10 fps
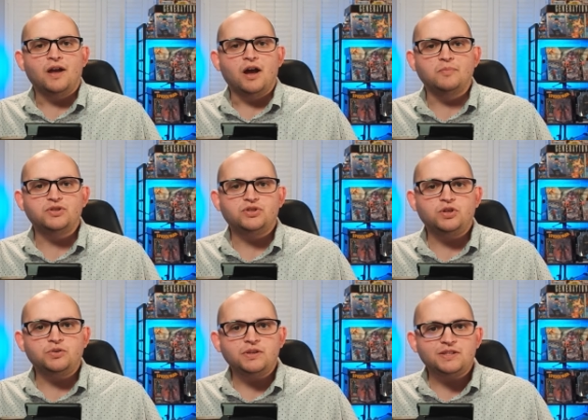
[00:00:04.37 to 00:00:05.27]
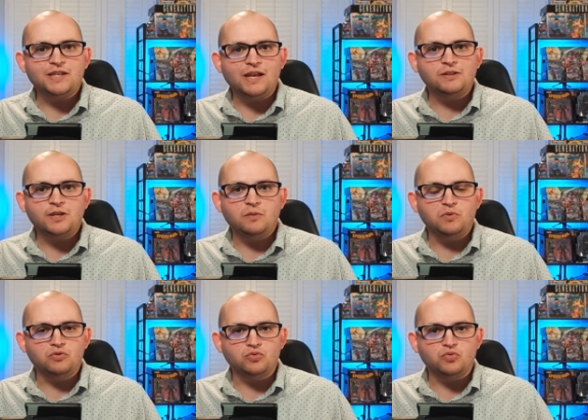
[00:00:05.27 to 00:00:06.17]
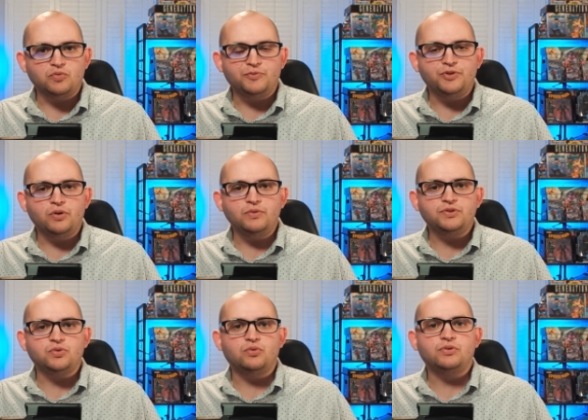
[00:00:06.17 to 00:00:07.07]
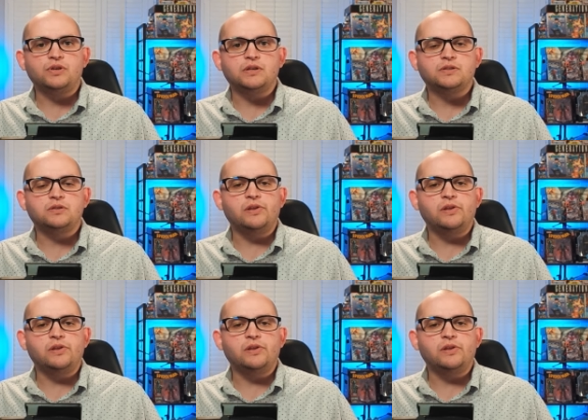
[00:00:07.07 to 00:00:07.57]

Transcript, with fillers: a mysterious anti-mutant group known as Orchis